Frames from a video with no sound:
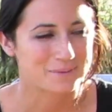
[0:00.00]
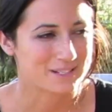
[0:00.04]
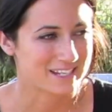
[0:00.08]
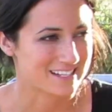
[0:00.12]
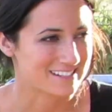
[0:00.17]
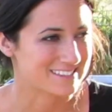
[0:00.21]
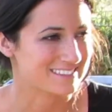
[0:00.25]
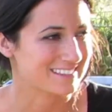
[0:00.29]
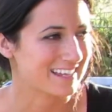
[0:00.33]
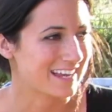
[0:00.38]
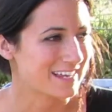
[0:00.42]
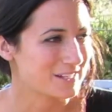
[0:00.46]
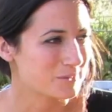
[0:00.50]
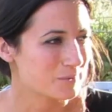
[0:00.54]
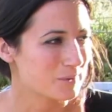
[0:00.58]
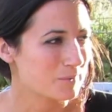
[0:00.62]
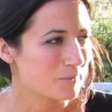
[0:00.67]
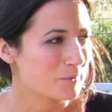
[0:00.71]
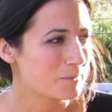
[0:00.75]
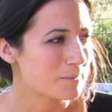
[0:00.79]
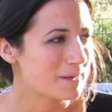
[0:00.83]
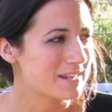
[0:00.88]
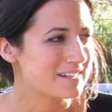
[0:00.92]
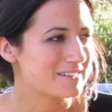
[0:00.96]
But yes, last
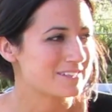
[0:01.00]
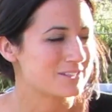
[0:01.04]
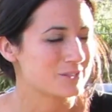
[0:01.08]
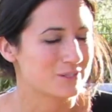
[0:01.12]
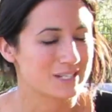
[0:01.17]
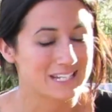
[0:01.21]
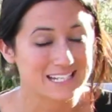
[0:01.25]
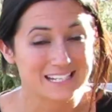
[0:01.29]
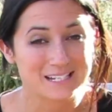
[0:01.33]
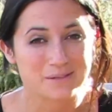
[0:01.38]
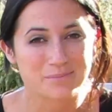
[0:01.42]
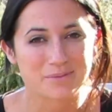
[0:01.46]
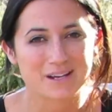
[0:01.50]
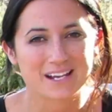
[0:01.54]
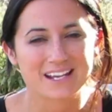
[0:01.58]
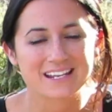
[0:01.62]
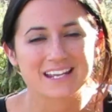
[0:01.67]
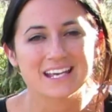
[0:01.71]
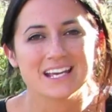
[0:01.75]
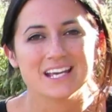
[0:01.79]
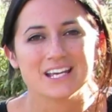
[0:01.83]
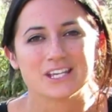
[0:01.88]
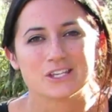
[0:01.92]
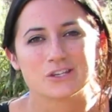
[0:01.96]
week we made zucchini
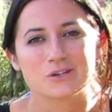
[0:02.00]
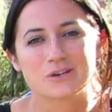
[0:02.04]
bread.